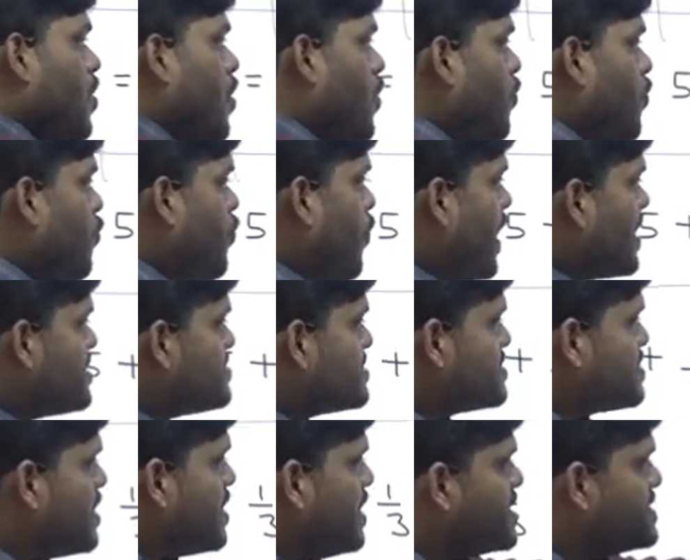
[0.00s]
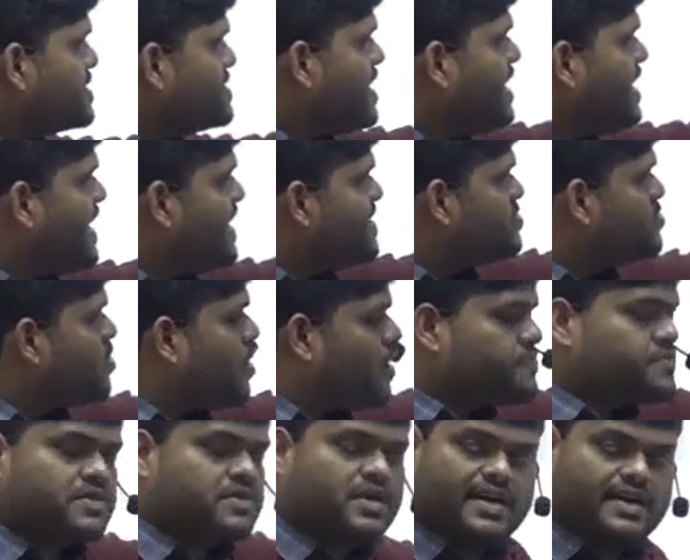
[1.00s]
1/3 the length of
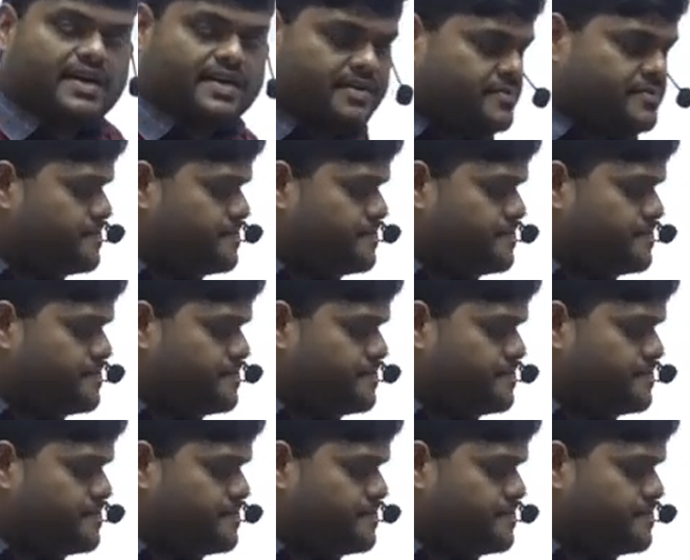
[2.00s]
third,